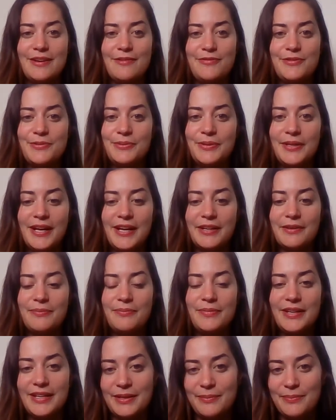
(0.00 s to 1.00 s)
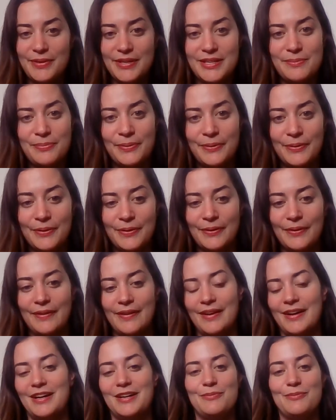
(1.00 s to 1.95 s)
if you like meeting people,